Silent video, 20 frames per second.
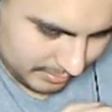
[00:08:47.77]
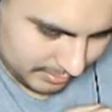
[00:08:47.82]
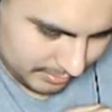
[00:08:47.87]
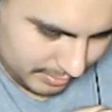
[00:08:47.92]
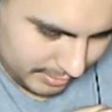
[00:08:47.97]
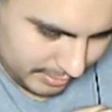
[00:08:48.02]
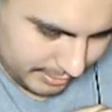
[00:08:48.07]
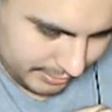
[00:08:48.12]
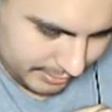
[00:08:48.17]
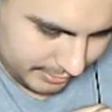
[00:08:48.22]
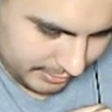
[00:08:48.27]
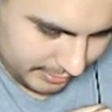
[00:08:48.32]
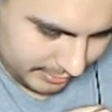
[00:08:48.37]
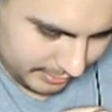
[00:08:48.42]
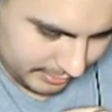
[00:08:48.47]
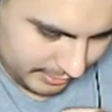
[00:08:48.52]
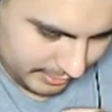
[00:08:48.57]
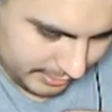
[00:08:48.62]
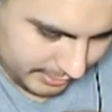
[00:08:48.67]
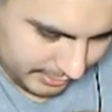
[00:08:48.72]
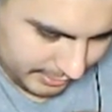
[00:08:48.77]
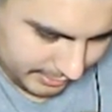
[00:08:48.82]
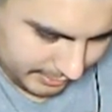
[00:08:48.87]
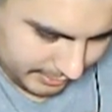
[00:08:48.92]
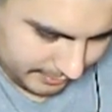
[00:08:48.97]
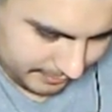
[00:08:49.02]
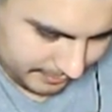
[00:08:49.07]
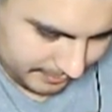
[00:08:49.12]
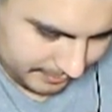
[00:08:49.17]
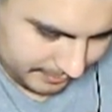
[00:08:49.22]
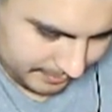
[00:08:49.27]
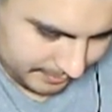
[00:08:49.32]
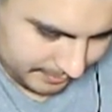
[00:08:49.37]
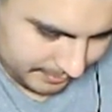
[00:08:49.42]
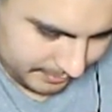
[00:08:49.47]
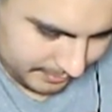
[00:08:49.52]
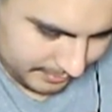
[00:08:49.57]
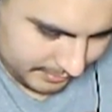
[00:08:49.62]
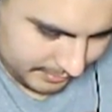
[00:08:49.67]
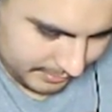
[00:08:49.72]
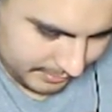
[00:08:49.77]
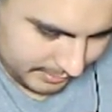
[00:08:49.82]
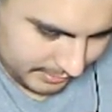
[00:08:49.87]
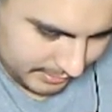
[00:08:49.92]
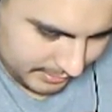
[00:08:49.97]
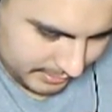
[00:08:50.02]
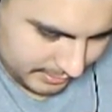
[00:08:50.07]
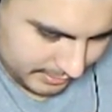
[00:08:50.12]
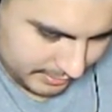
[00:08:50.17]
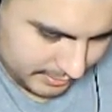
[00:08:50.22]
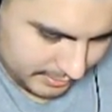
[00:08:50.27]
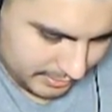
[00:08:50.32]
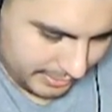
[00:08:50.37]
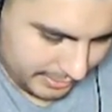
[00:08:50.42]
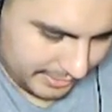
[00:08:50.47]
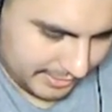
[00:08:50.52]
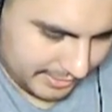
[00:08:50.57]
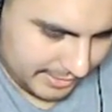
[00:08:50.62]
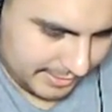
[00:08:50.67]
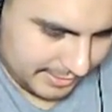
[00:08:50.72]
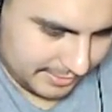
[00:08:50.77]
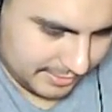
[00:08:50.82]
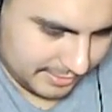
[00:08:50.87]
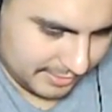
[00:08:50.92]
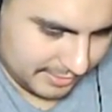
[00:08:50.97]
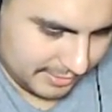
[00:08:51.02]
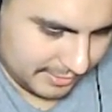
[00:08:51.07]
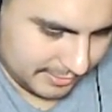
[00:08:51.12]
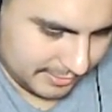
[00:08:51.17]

Where is this line at? Like Gacy.